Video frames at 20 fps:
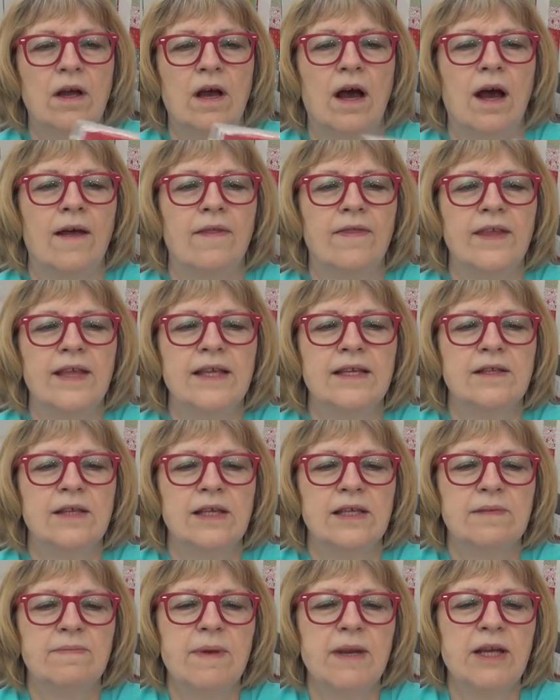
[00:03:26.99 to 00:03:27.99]
uh, the,
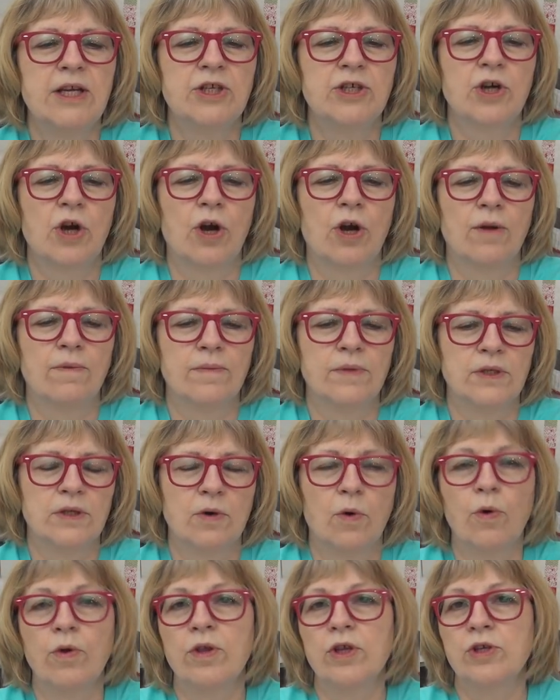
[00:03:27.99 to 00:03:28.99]
these mini charms
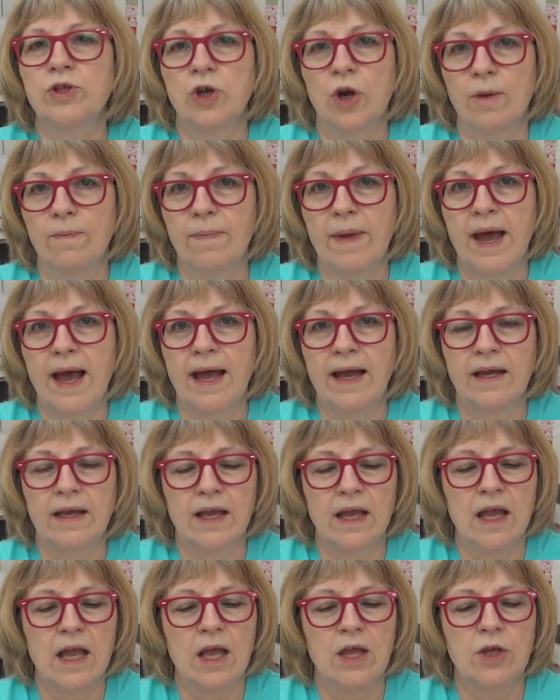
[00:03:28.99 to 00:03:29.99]
or the charm pack,
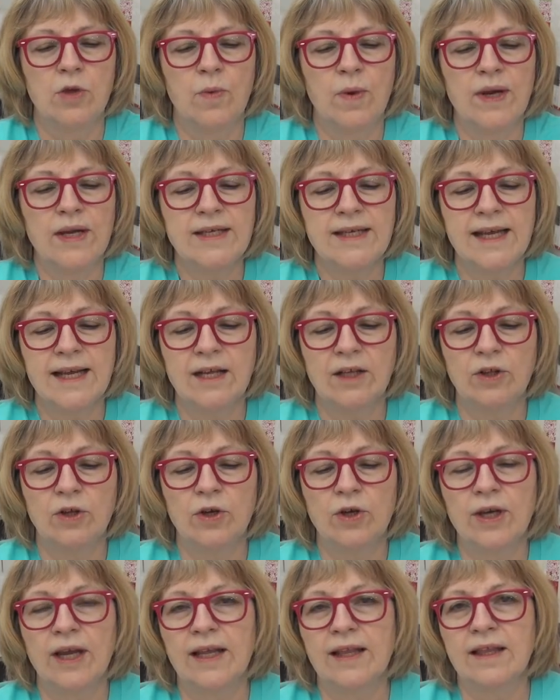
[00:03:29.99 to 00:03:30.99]
you want to take a
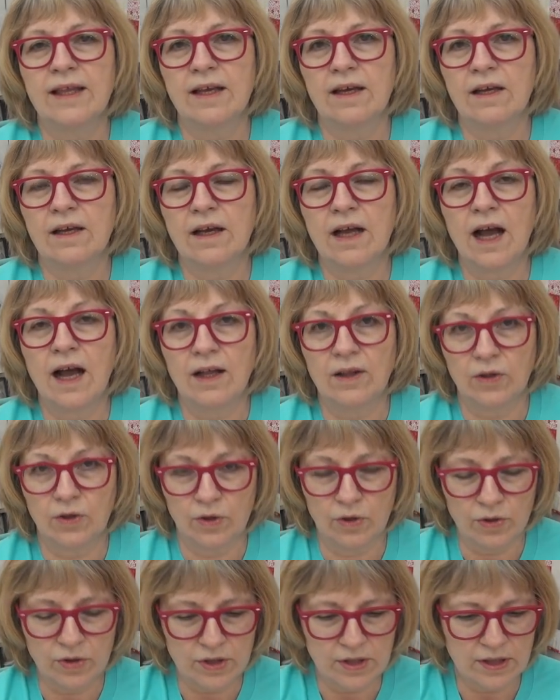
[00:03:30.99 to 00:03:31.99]
look at the
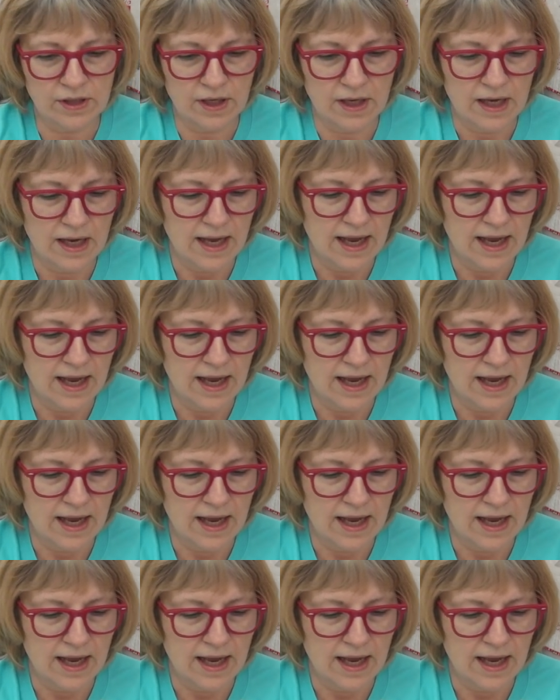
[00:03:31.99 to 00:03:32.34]
colors.